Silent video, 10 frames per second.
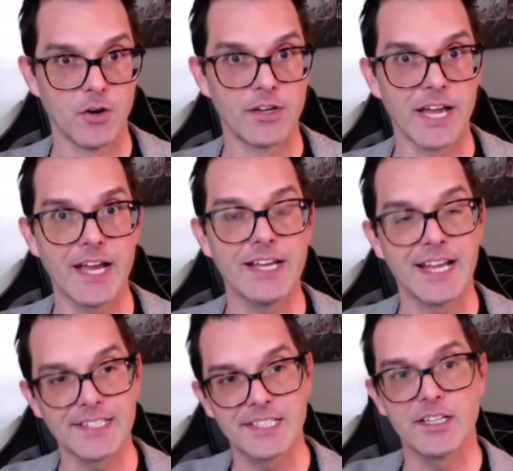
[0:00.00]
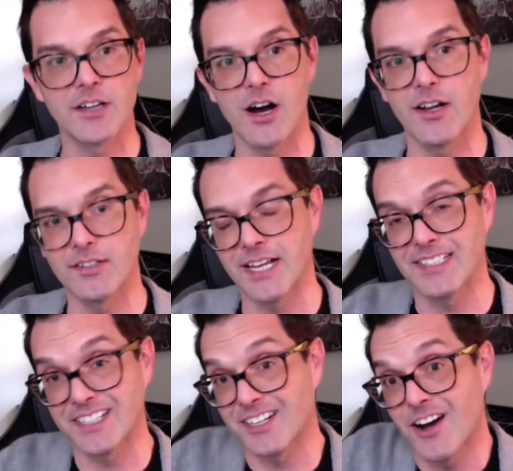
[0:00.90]
OK, and that's going to
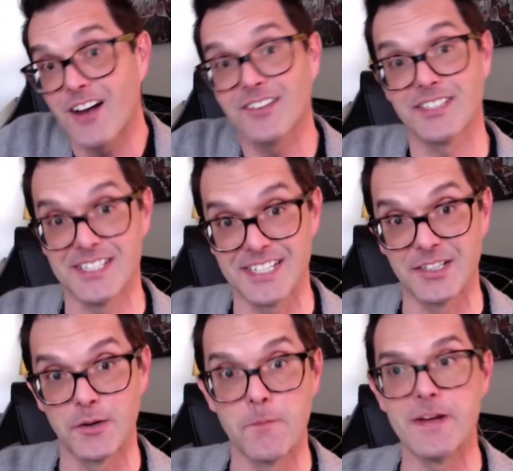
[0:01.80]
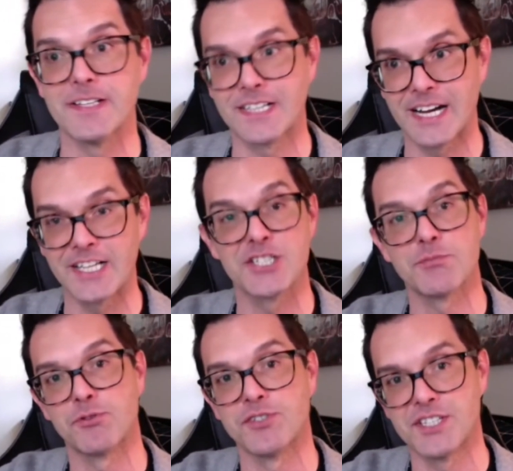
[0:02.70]
cost Disney a little bit to kind of
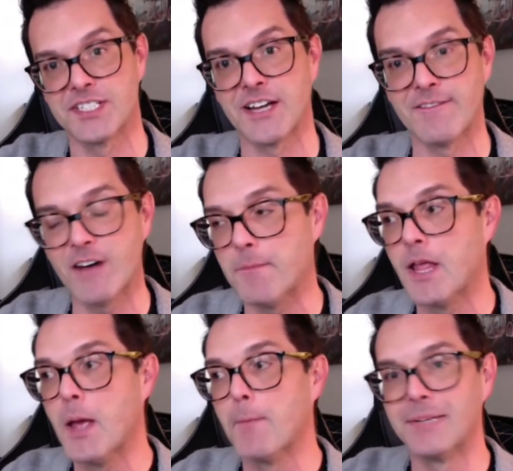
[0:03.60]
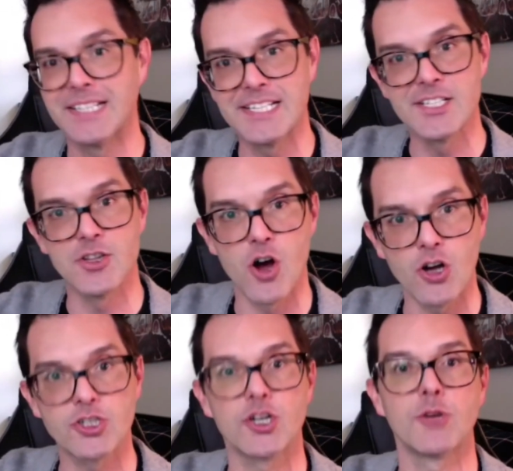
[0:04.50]
spruce this stuff up. But this is
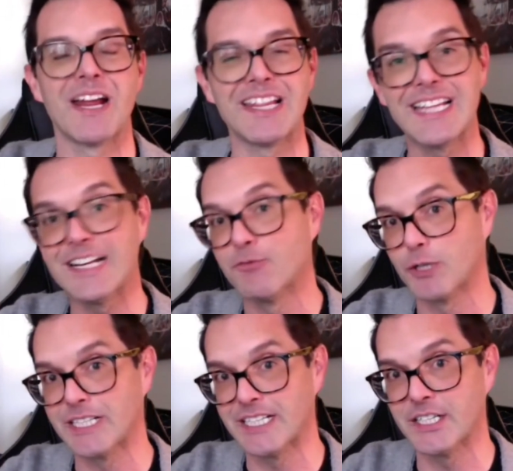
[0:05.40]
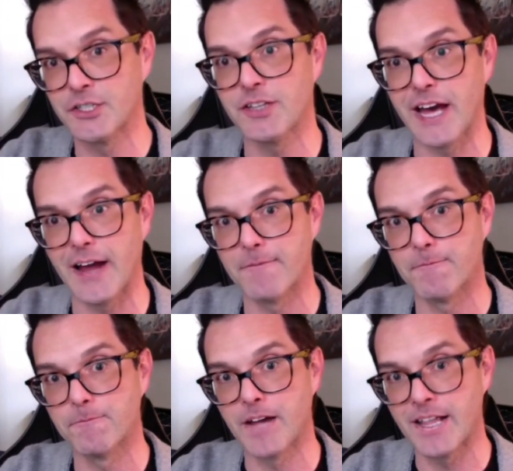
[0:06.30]
long term. And I think they really need to do that.
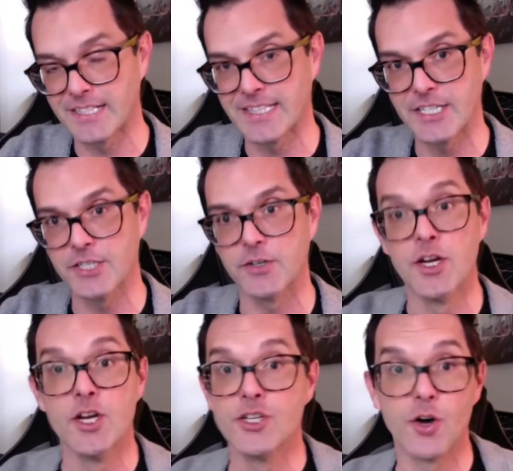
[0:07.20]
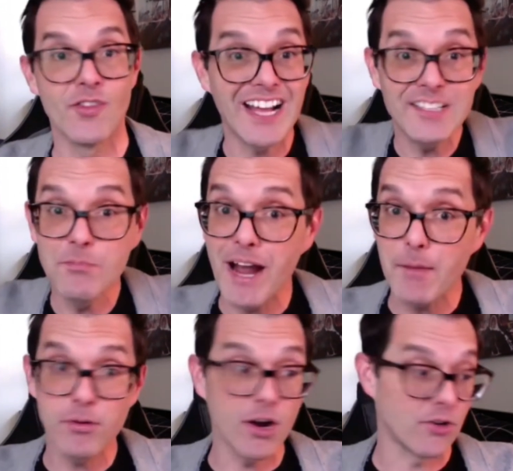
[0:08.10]
I think they do. So that's
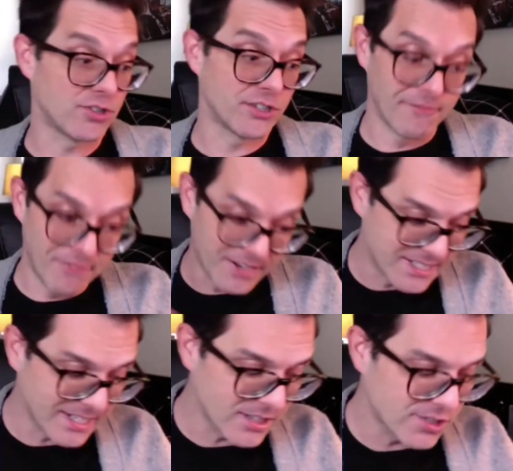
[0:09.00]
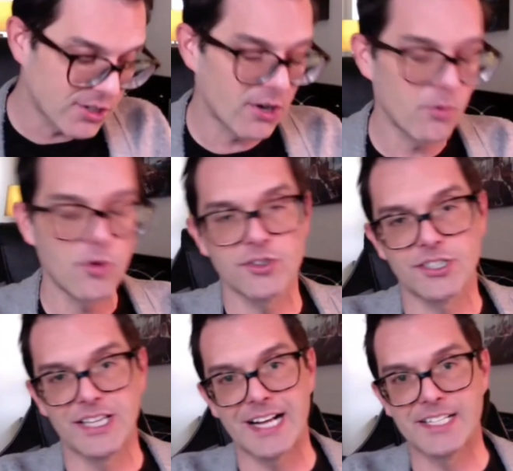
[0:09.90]
my approach to fixing the Star
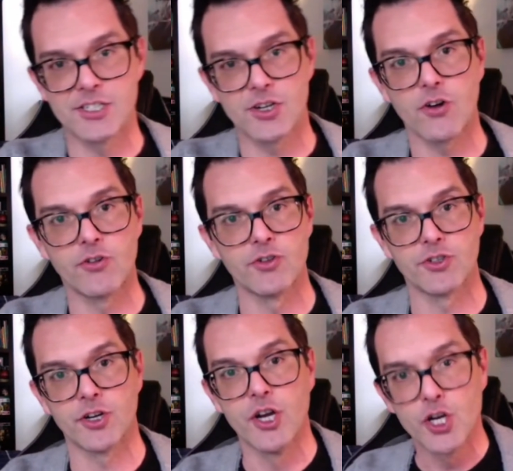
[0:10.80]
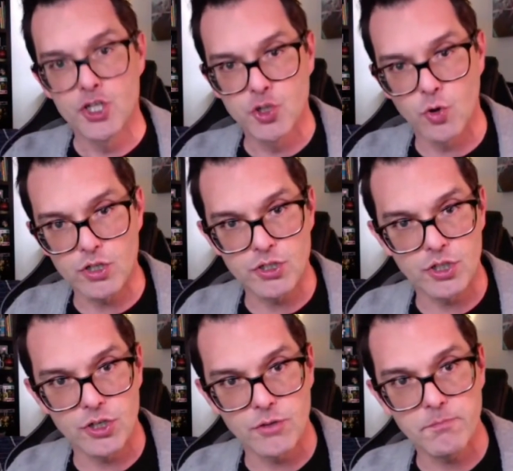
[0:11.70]
Wars Galactic Starcruiser. Short
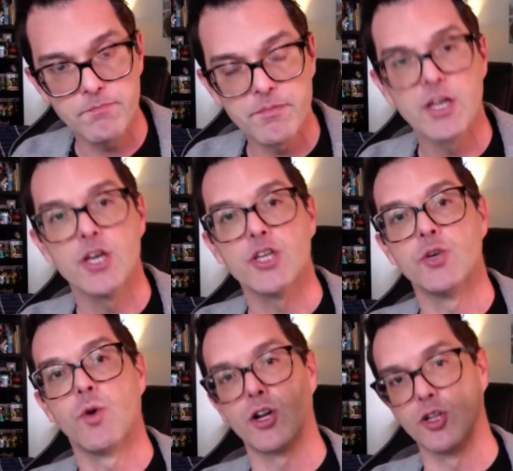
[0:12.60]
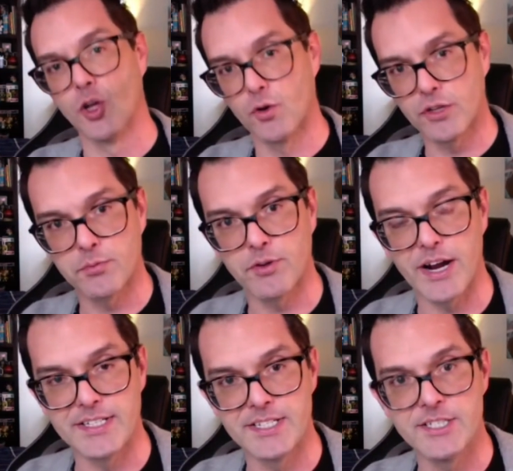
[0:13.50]
term, you want to lower the
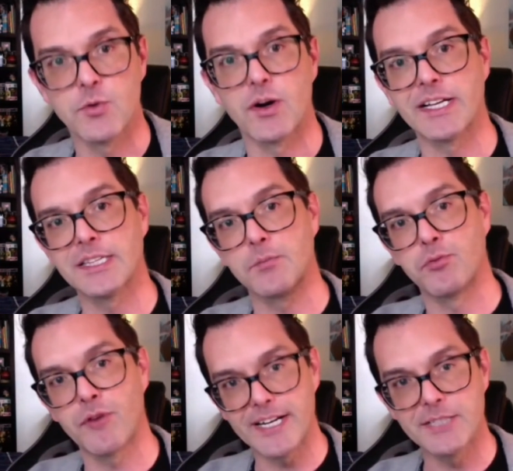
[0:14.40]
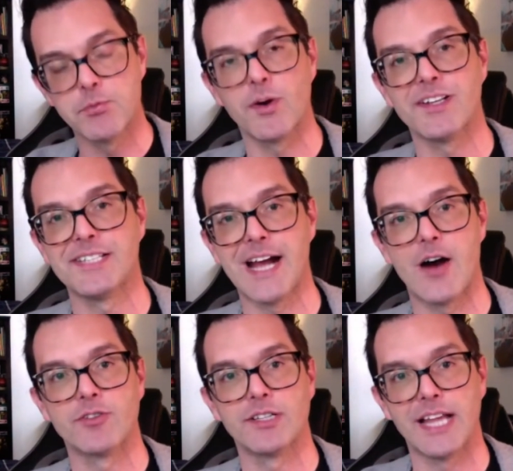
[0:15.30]
prices. You want to get the price points
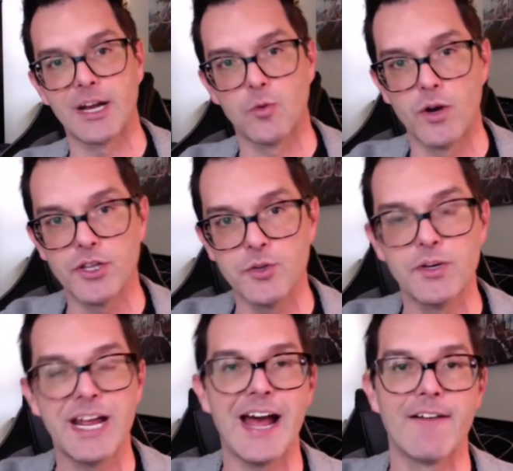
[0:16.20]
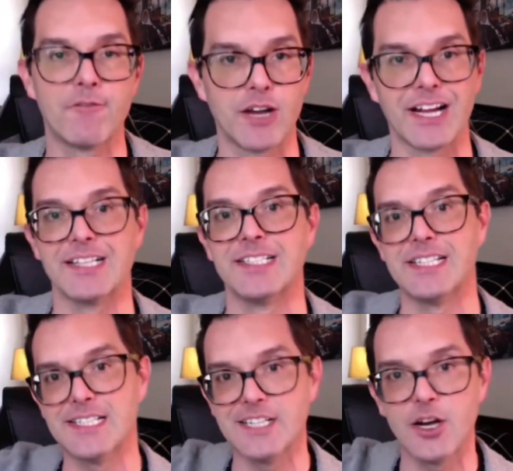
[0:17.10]
down to like what you would have for like a
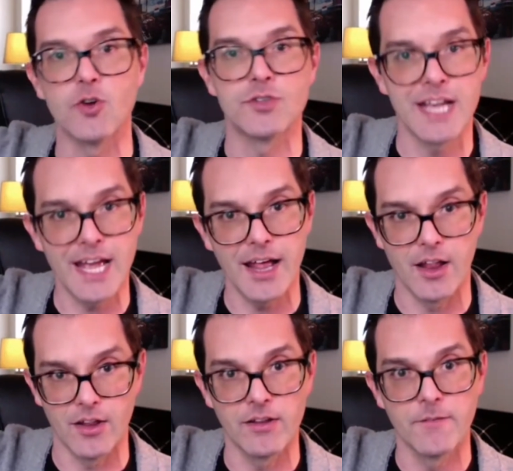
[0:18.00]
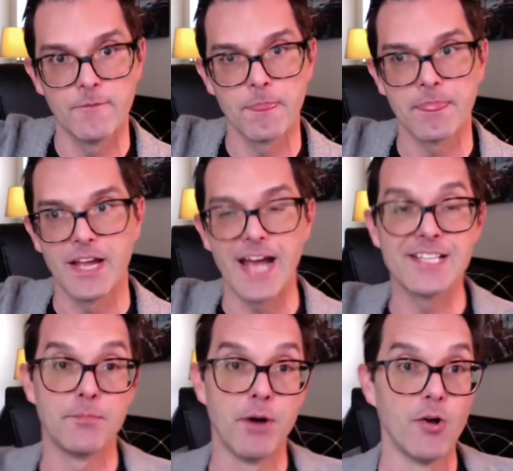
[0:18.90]
Disney hotel
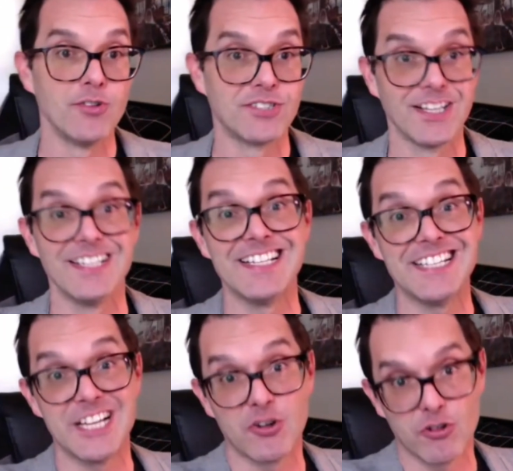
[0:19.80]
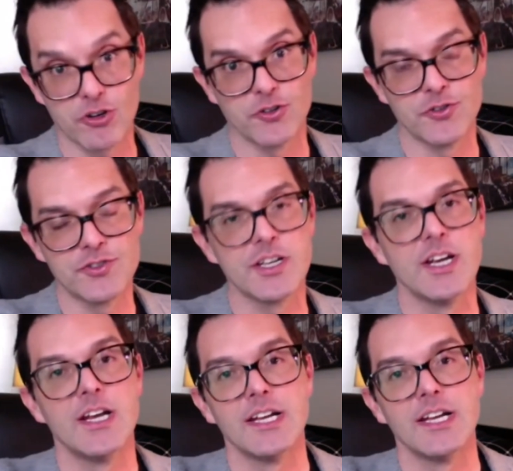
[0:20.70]
as opposed to a Disney cruise.